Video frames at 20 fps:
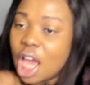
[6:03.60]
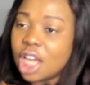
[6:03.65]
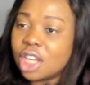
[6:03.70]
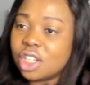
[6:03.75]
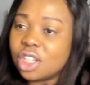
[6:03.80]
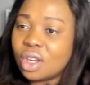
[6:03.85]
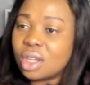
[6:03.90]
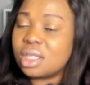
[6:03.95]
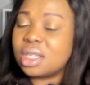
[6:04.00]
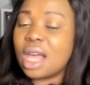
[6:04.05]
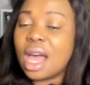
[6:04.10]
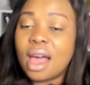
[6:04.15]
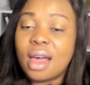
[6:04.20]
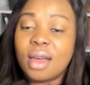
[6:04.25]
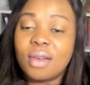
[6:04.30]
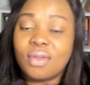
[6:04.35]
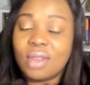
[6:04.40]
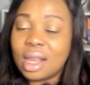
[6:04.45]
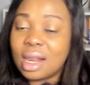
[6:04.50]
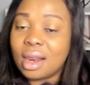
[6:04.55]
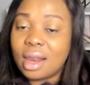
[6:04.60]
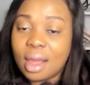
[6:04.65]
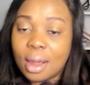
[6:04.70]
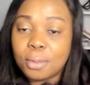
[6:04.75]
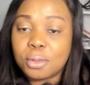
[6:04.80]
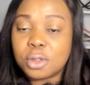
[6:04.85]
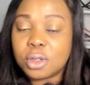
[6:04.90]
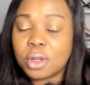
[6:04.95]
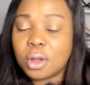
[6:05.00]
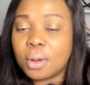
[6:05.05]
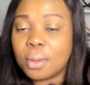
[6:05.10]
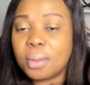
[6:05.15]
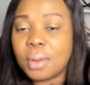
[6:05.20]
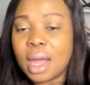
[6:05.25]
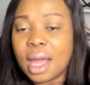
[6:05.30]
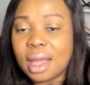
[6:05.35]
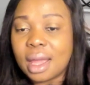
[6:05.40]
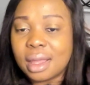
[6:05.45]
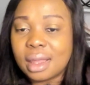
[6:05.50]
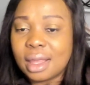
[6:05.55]
Just have a laptop
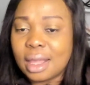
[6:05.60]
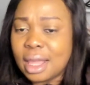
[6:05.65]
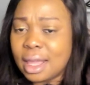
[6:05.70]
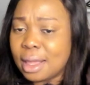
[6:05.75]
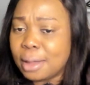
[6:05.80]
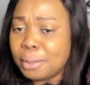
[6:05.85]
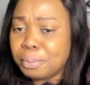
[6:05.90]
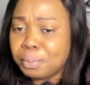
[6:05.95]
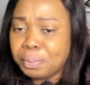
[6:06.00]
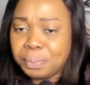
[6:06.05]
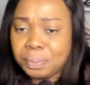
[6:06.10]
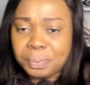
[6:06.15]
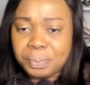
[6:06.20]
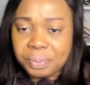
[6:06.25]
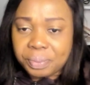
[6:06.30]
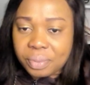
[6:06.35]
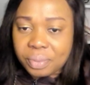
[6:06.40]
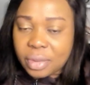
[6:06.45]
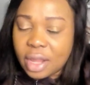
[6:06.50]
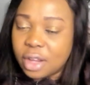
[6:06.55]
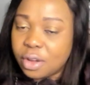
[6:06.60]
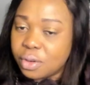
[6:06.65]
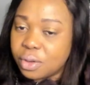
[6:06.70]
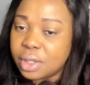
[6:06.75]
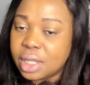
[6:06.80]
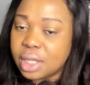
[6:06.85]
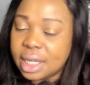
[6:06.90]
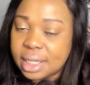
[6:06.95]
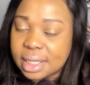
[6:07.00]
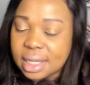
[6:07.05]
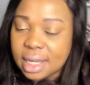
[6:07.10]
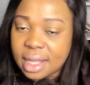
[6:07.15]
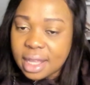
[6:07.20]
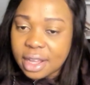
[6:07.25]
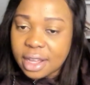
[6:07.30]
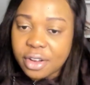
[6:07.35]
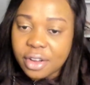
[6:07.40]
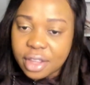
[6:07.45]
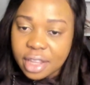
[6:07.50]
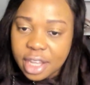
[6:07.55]
and a good
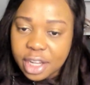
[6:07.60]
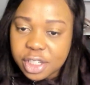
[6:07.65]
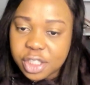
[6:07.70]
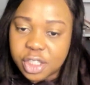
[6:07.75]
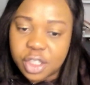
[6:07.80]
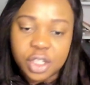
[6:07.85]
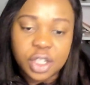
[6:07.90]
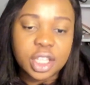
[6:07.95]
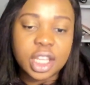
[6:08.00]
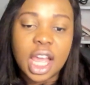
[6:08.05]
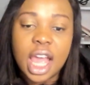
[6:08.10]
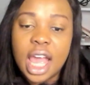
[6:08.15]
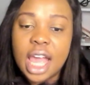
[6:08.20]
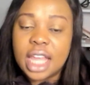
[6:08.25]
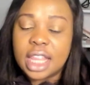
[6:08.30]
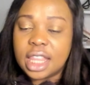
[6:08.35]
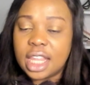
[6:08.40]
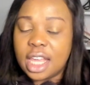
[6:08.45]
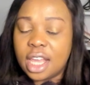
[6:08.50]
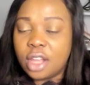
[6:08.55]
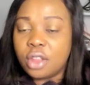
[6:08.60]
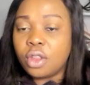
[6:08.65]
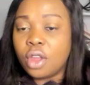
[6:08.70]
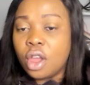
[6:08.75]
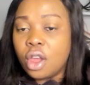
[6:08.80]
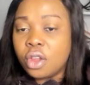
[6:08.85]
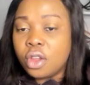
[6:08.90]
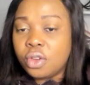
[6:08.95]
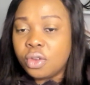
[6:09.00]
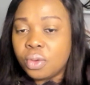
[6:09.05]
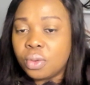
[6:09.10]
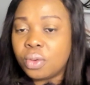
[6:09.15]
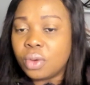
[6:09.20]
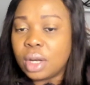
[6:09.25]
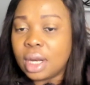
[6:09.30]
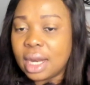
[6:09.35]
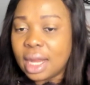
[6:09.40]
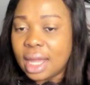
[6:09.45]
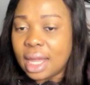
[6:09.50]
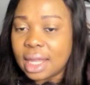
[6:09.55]
internet connection, then you
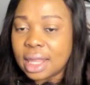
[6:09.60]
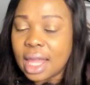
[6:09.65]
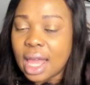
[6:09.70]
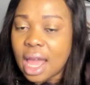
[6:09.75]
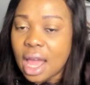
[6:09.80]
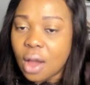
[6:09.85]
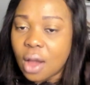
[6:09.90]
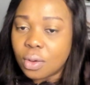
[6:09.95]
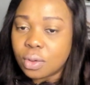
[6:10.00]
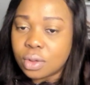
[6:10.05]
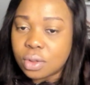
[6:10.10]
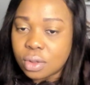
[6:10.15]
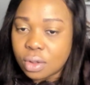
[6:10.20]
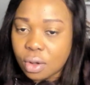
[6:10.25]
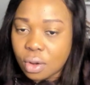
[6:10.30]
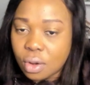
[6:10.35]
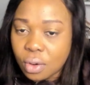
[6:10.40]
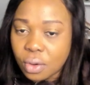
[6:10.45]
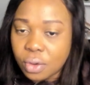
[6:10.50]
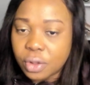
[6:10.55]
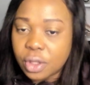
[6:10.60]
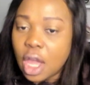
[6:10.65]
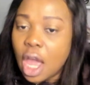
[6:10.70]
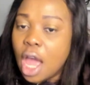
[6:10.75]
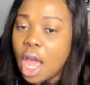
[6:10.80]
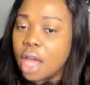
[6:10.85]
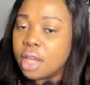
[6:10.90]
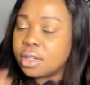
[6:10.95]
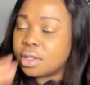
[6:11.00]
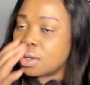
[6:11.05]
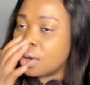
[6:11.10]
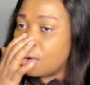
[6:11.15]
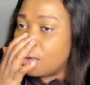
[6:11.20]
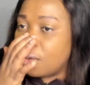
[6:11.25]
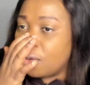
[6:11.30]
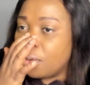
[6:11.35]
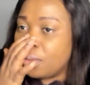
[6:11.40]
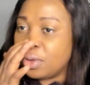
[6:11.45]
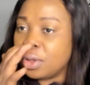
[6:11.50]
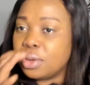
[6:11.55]
will learn how to code. So
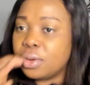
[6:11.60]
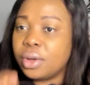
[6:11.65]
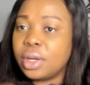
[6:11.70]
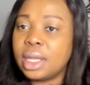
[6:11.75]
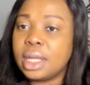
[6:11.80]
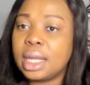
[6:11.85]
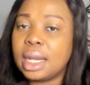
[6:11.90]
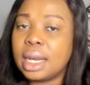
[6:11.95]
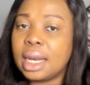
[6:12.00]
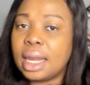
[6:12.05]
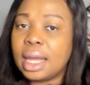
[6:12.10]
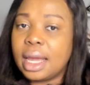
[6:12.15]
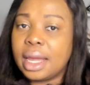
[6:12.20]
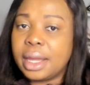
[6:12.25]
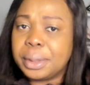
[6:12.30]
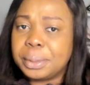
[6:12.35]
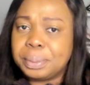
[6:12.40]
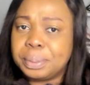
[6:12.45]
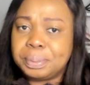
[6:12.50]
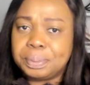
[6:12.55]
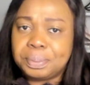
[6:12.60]
we'll be doing it like